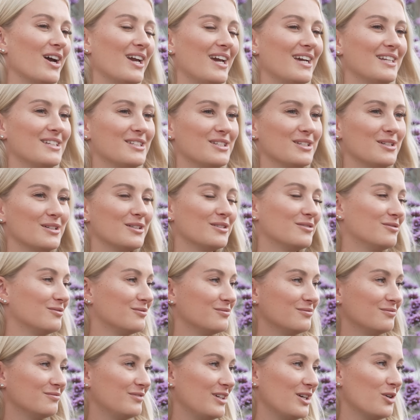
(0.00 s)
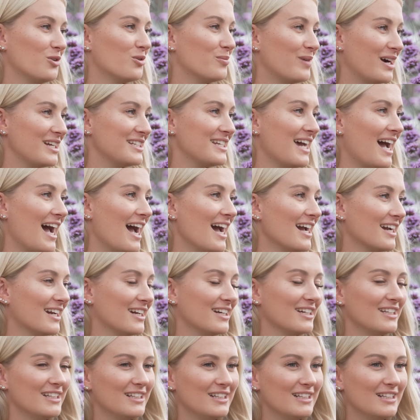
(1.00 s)
it to fit all my tack.
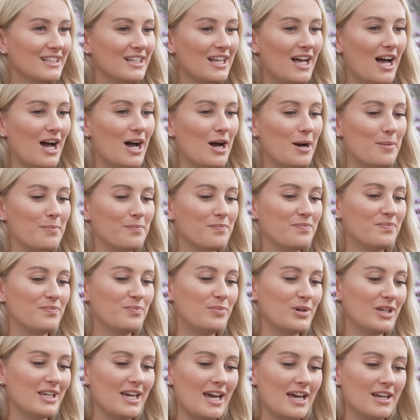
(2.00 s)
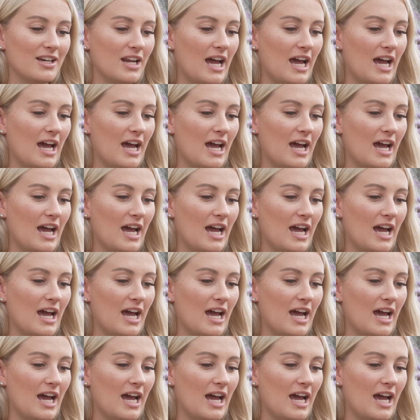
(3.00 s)
But yeah,